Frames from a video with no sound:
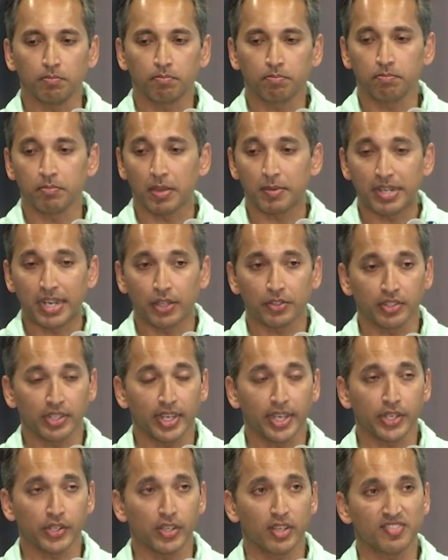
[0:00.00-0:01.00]
Maybe down the
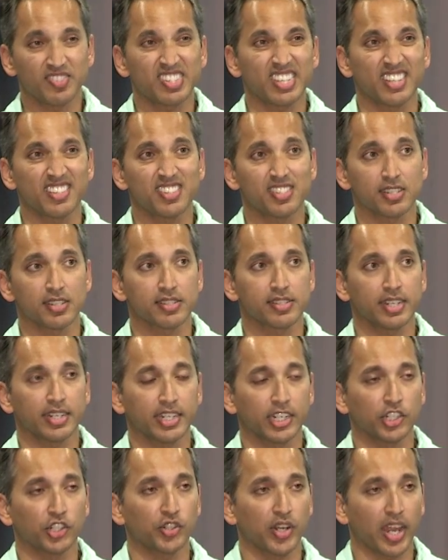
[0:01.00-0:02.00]
line you have sensors that
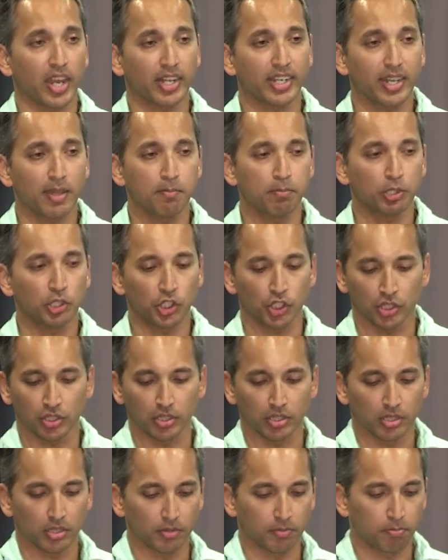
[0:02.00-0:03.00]
can track
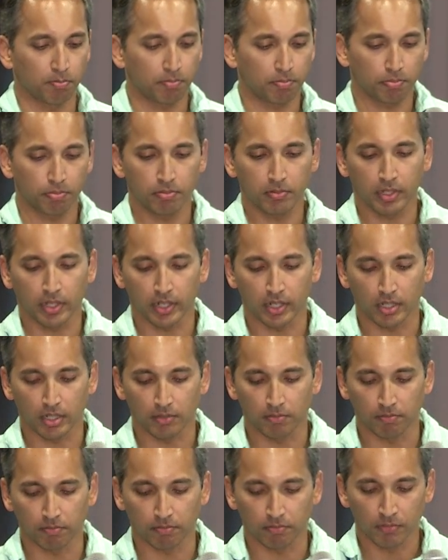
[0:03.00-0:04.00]
temperature, you
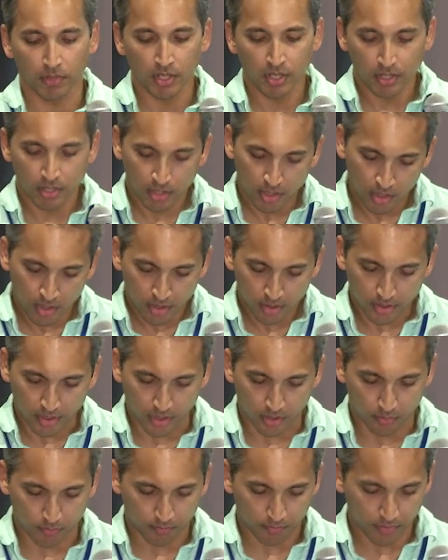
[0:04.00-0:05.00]

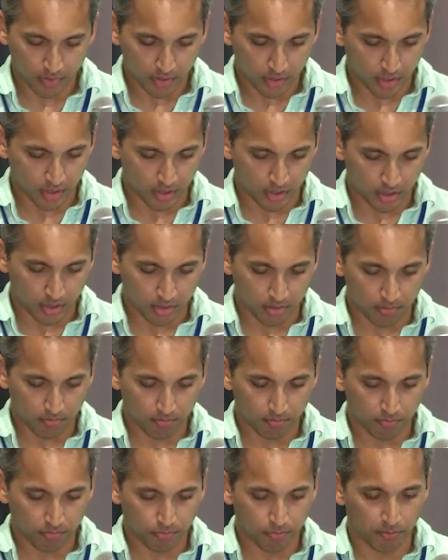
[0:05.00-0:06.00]
know,
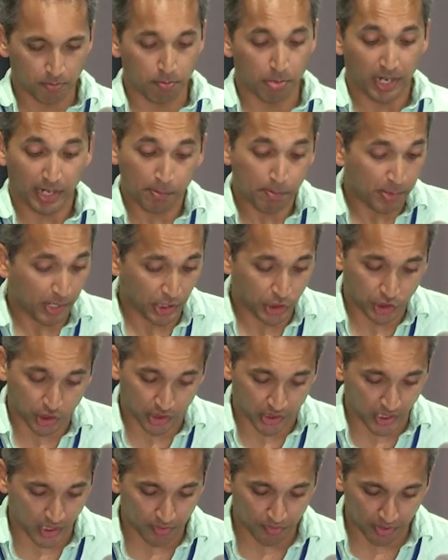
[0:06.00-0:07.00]
blood
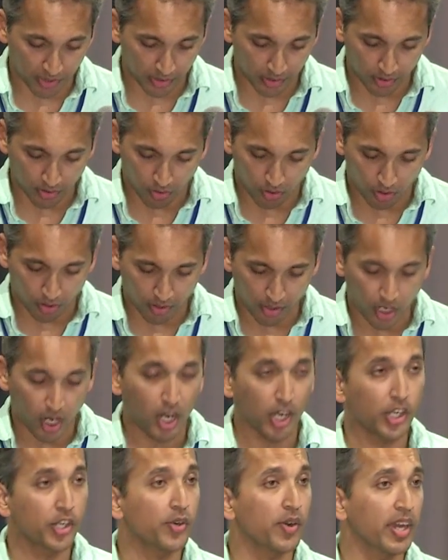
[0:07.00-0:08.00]
pressure even, or
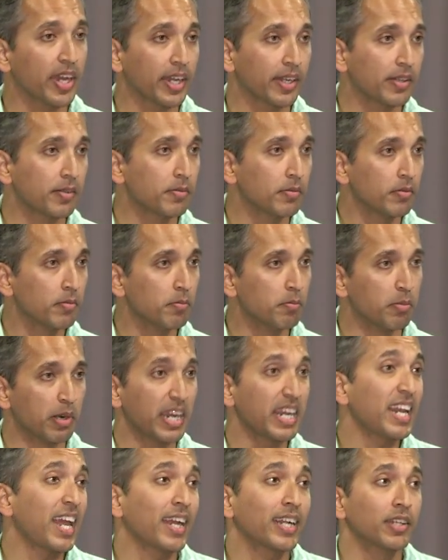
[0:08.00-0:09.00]
heart rate,
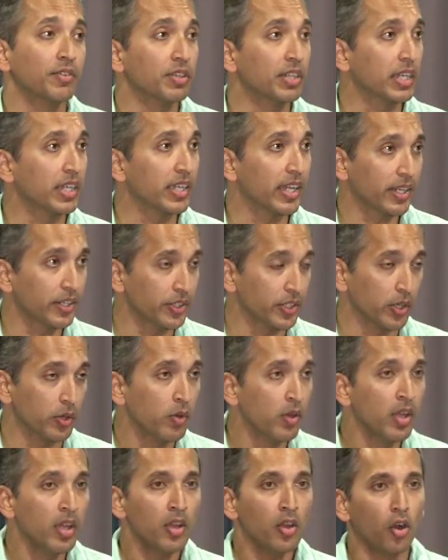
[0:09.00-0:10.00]
brain activity, I don't know.
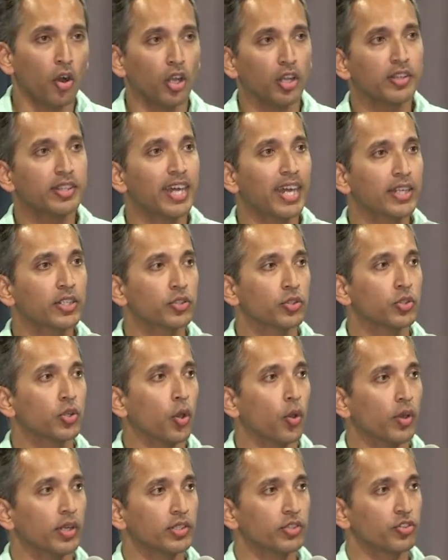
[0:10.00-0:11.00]
All of that could
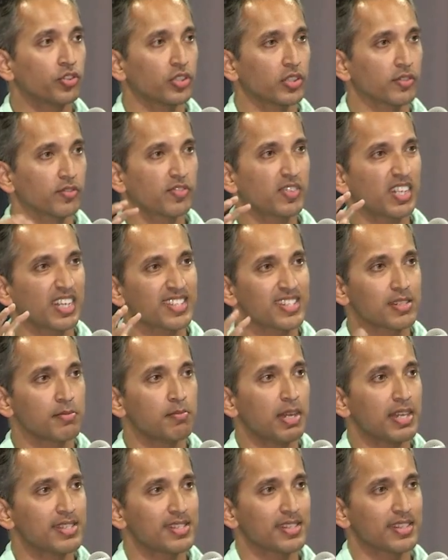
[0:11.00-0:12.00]
go into sort of
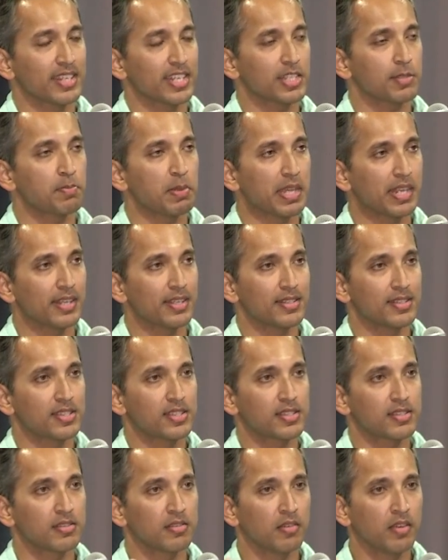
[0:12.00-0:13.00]
customizing the
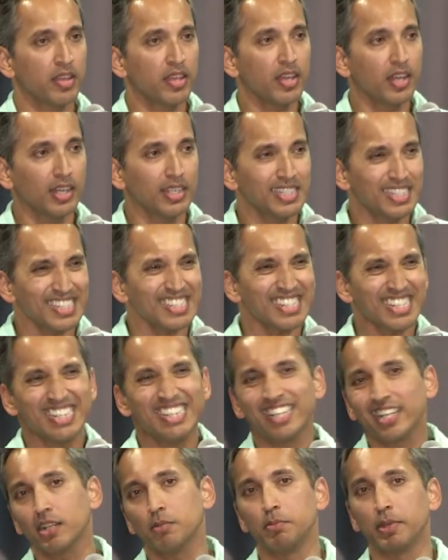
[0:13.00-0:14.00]
experience just a
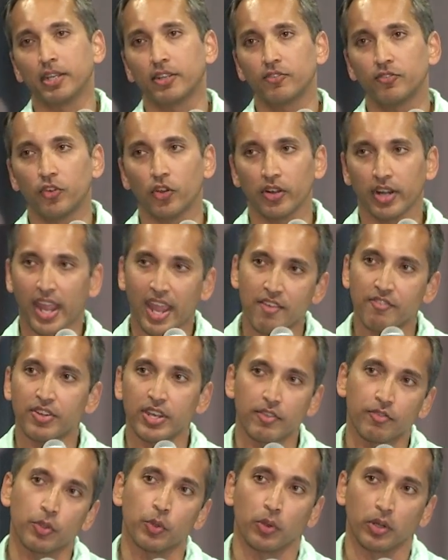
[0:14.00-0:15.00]
little bit for
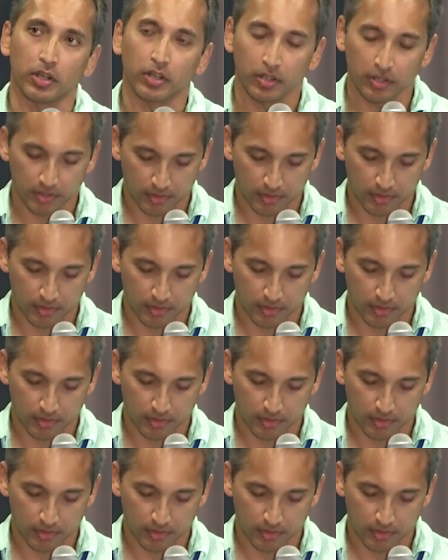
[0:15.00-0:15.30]
every viewer.